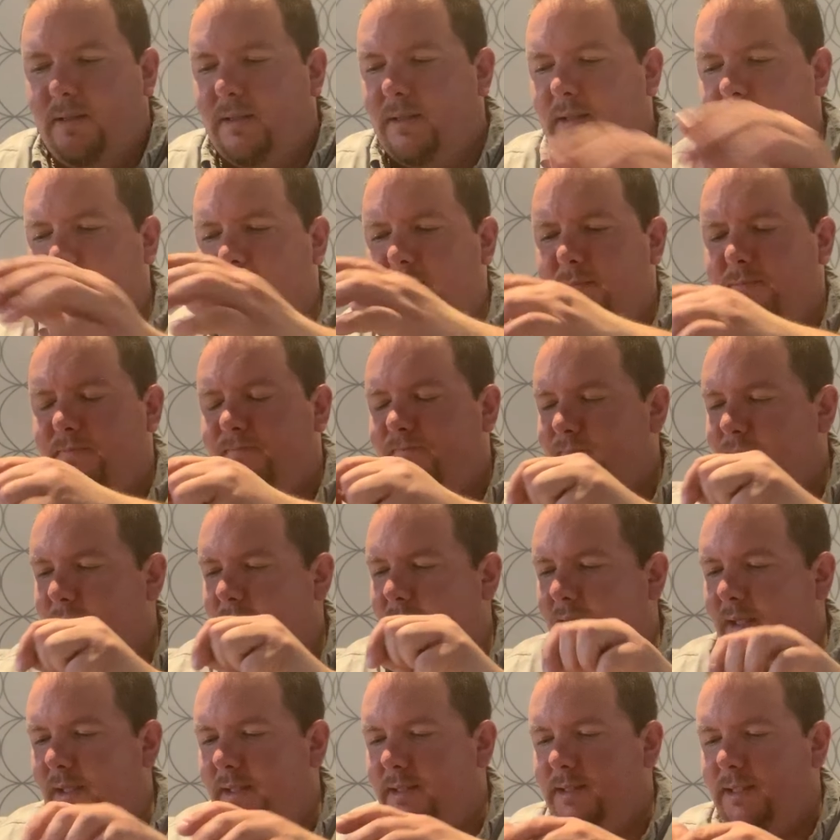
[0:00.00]

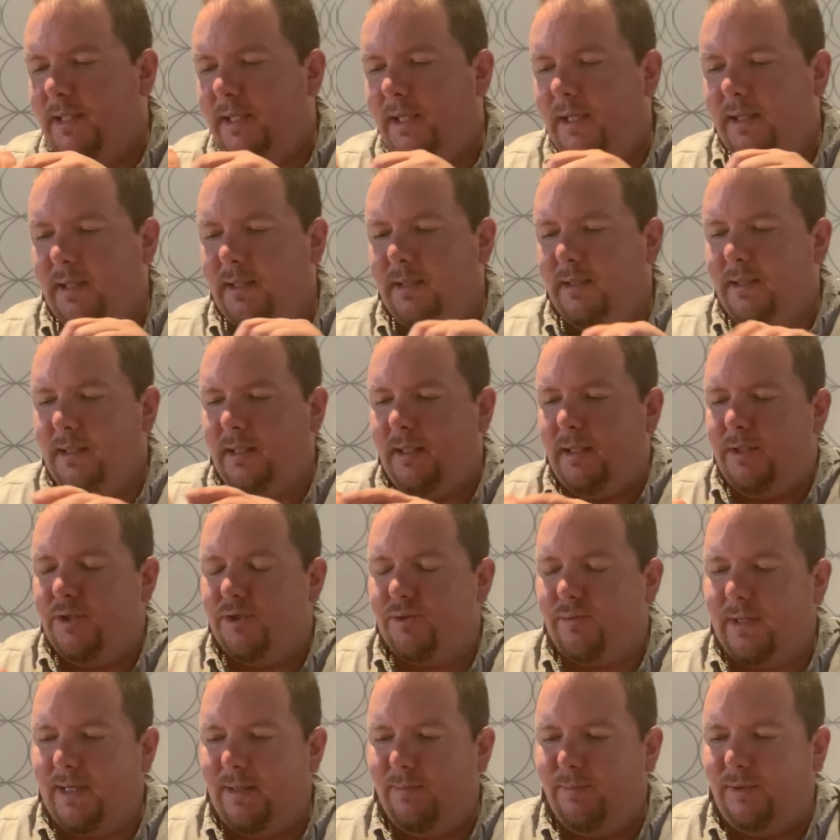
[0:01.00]
I take the
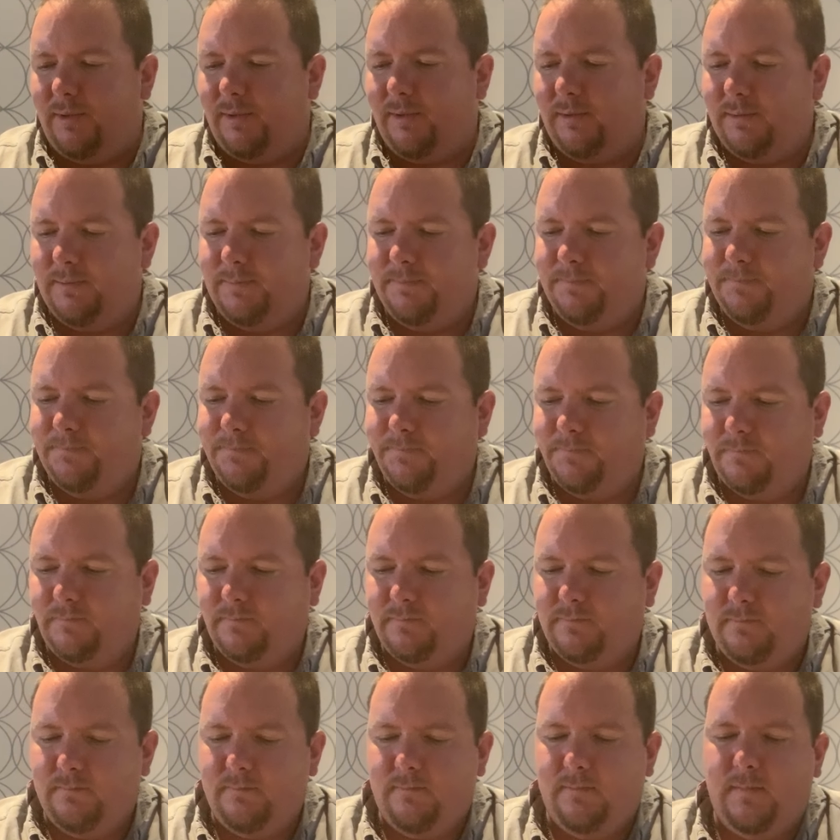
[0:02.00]
treble,
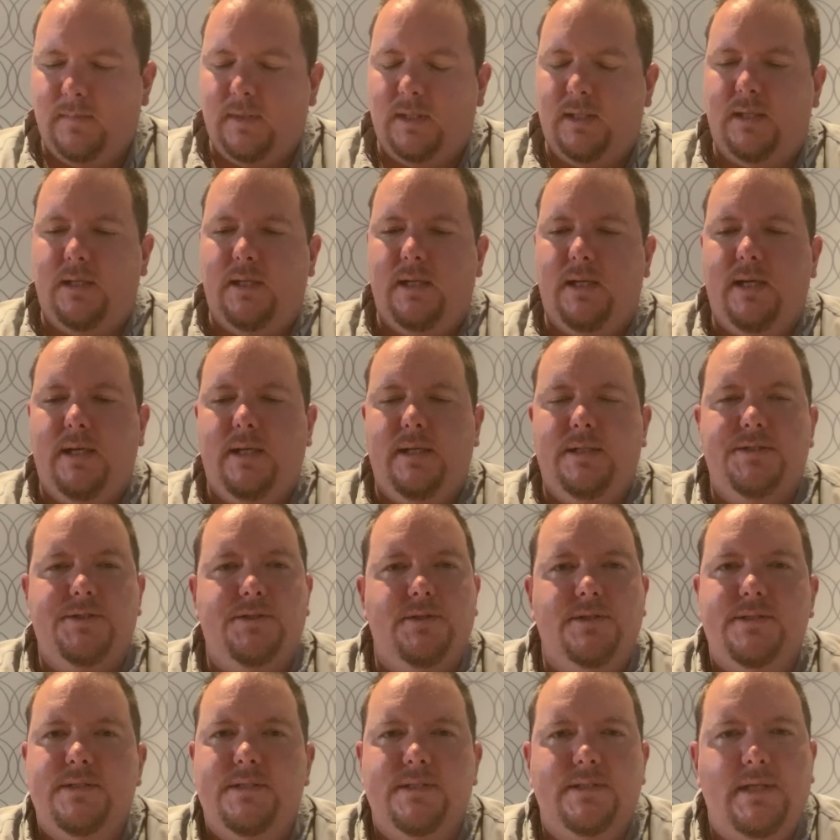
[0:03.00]
and it's
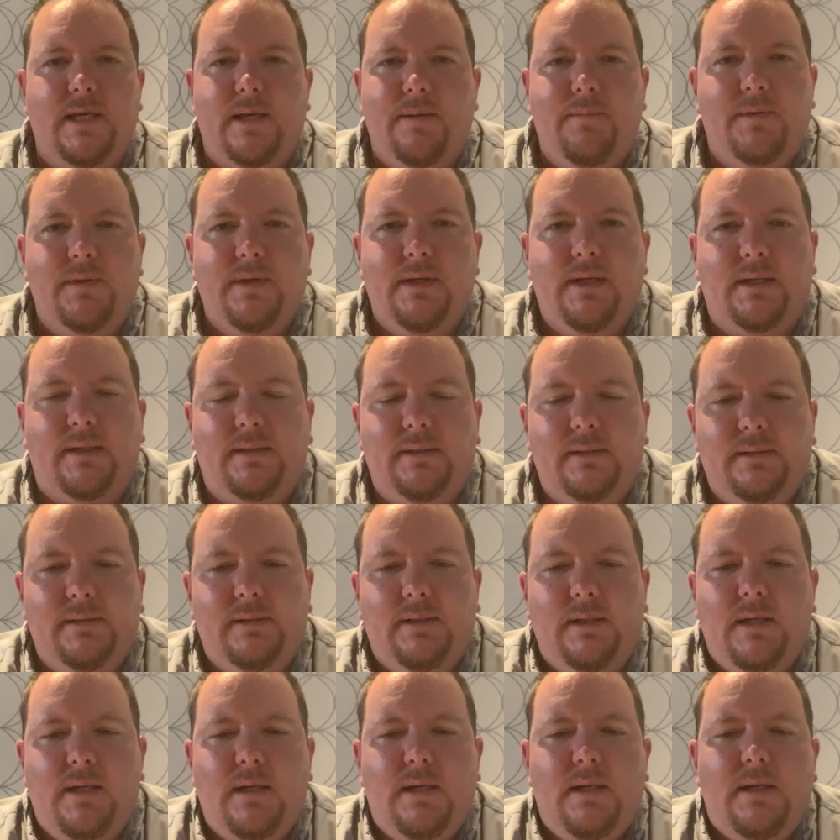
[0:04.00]
just the same thing.
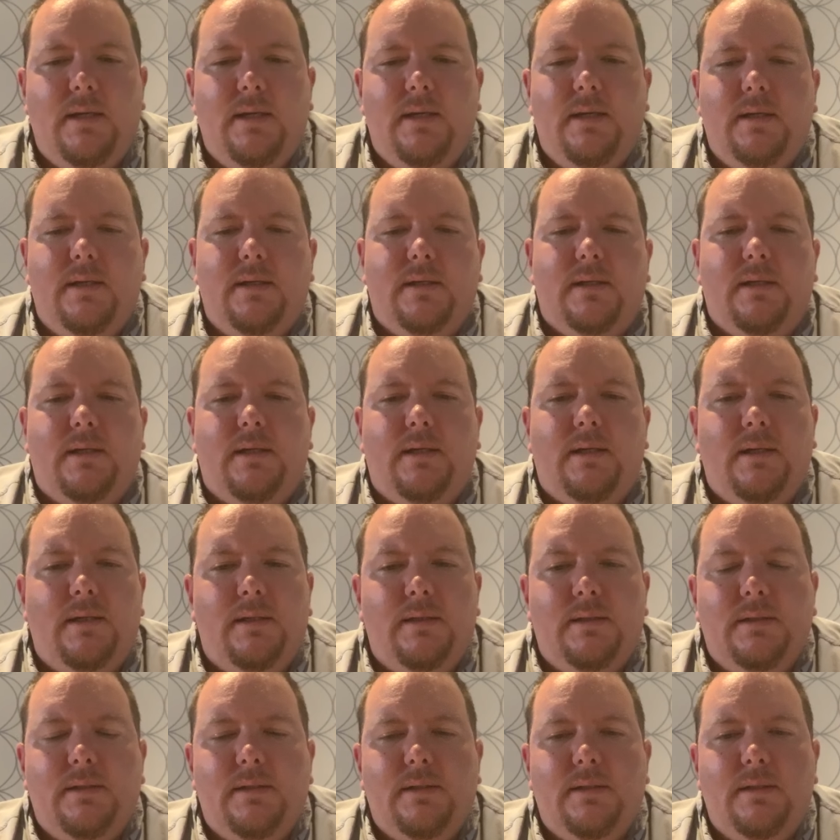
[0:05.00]

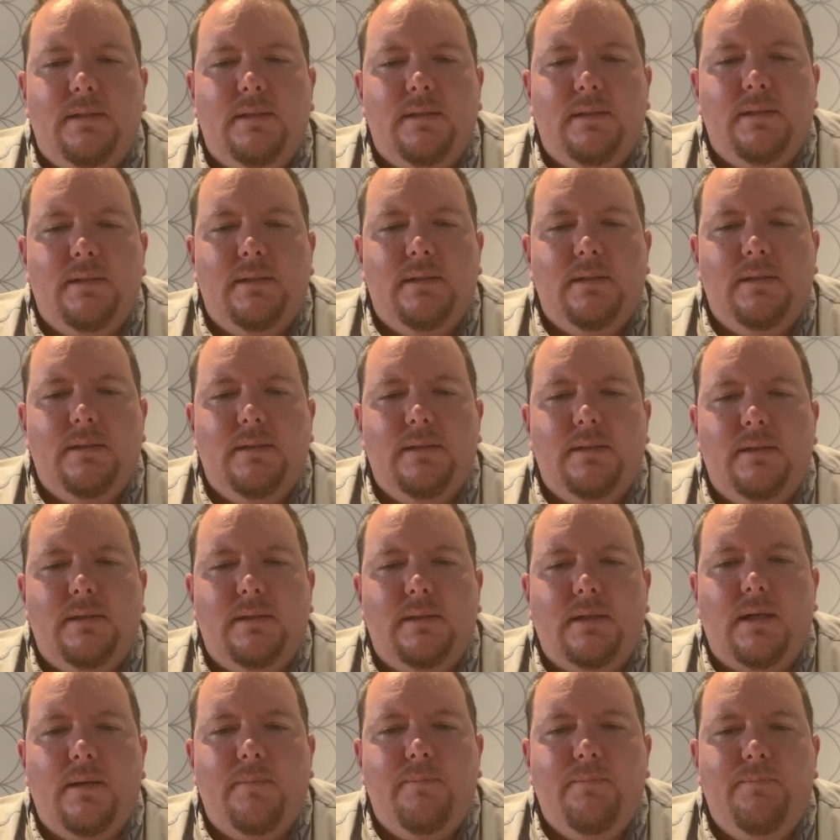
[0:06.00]
I
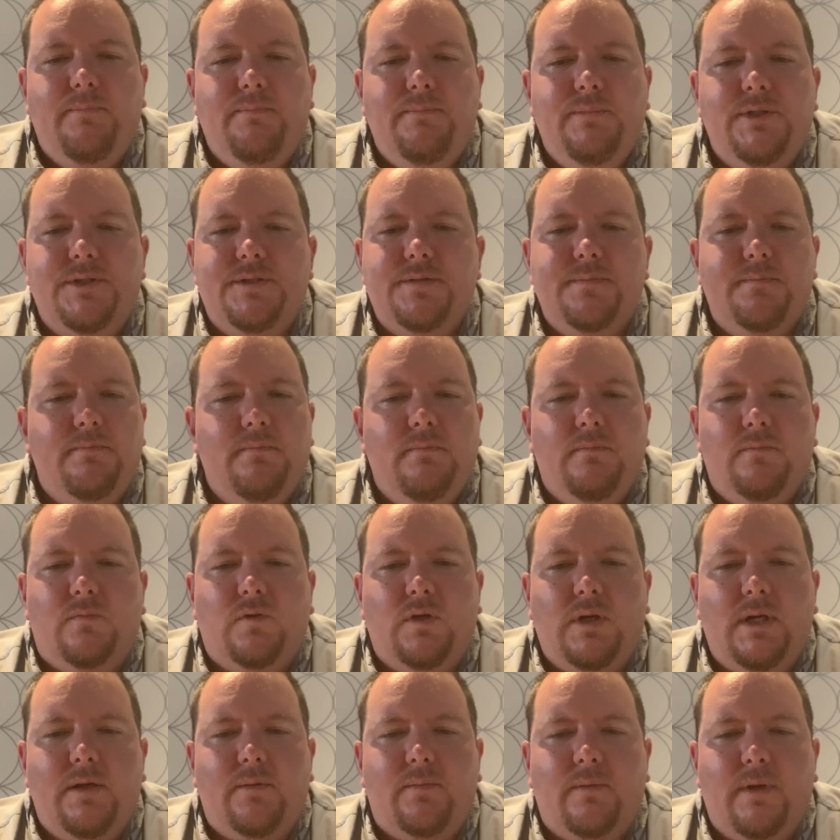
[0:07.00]
just
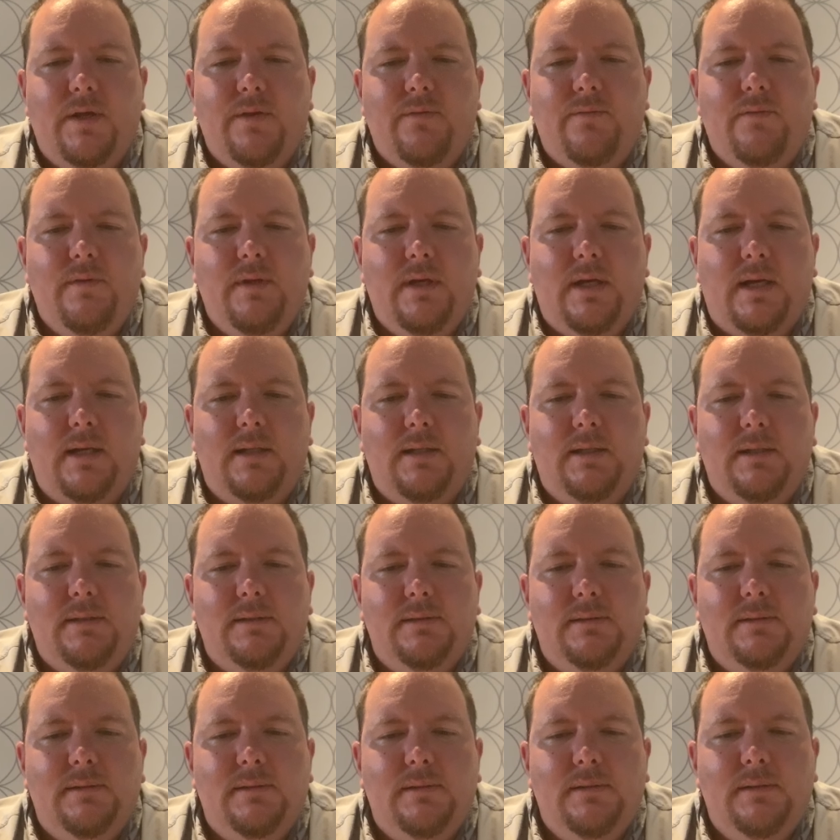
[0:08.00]
run it right through the
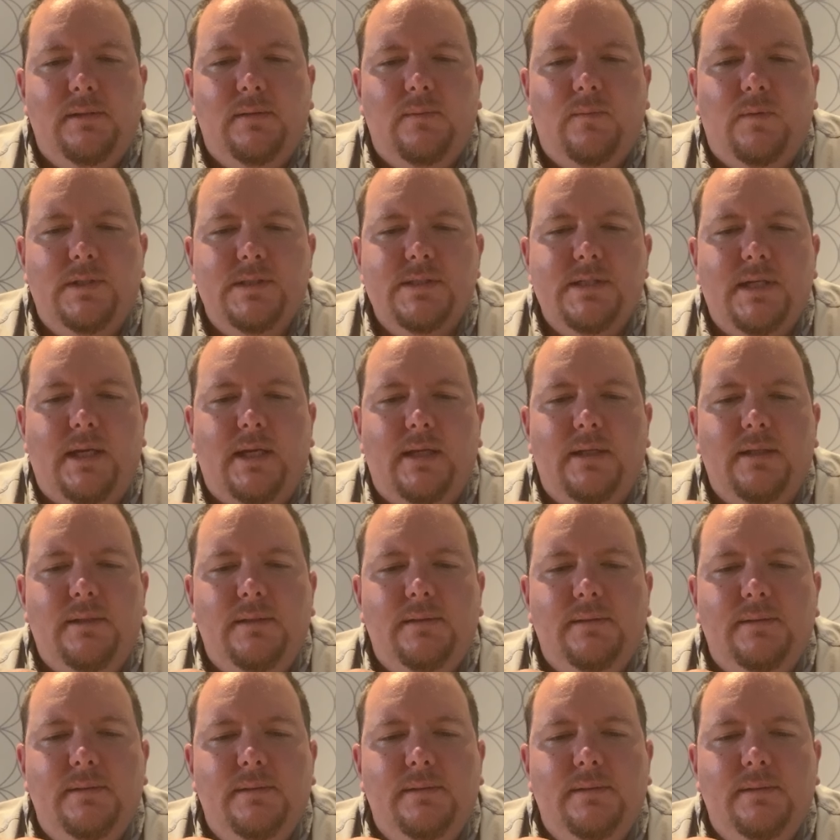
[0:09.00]
eyelet once again,